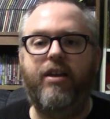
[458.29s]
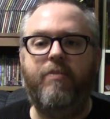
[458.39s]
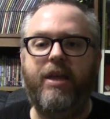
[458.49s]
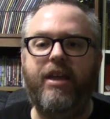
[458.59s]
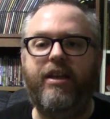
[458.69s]
kill
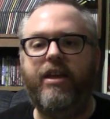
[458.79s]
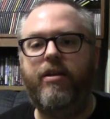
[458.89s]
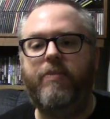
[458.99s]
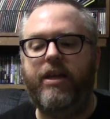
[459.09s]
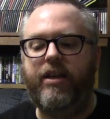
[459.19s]
me,
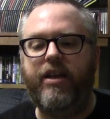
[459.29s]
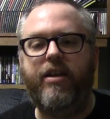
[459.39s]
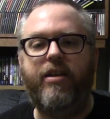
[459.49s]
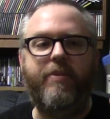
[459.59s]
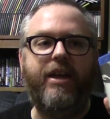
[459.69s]
kill me,
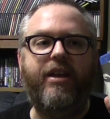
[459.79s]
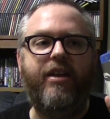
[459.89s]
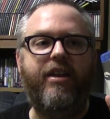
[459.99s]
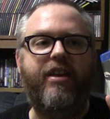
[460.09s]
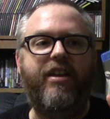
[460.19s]
kill
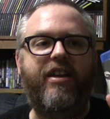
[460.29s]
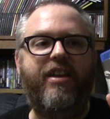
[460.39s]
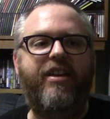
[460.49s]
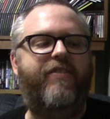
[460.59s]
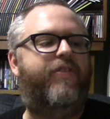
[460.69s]
me,